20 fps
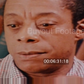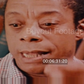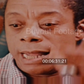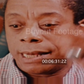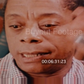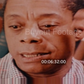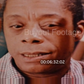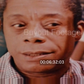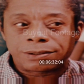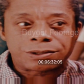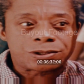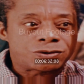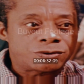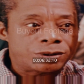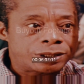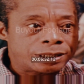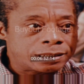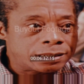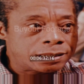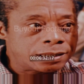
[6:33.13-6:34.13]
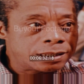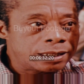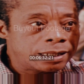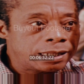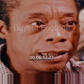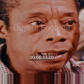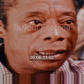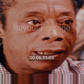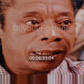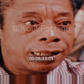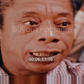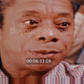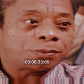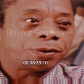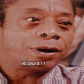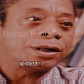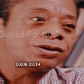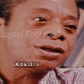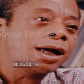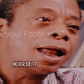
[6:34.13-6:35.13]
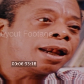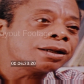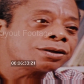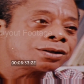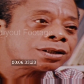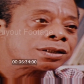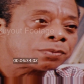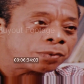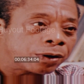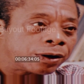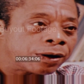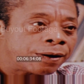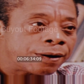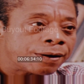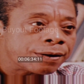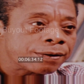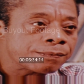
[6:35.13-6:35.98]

We had to hit the streets. That's where our challenges were.